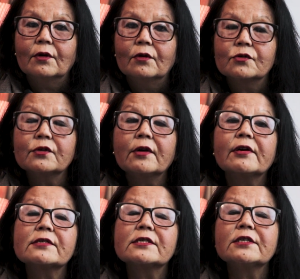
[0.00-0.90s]
So there
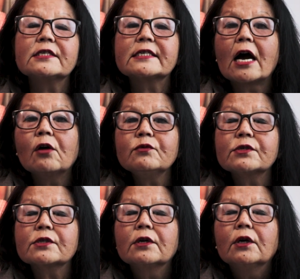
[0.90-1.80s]
are certain
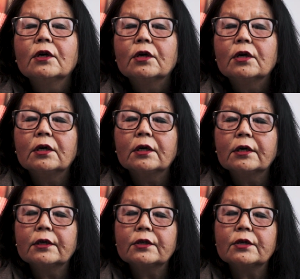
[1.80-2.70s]
sounds.
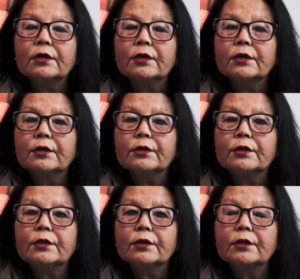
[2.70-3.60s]
Klaussner
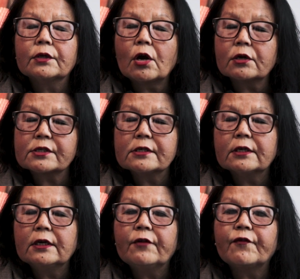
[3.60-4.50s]

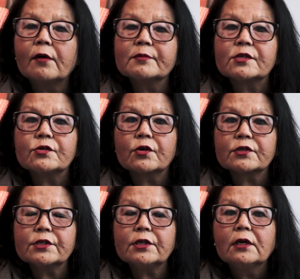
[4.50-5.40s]
informs the
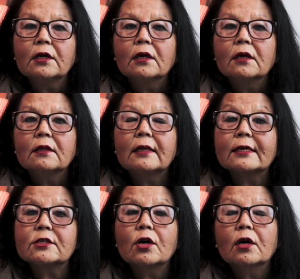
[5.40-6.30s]
doctor
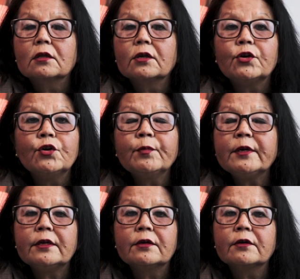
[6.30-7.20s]
that the
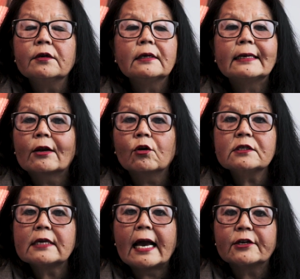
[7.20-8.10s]
human ear
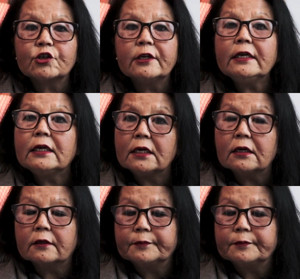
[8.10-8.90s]
cannot actually hear.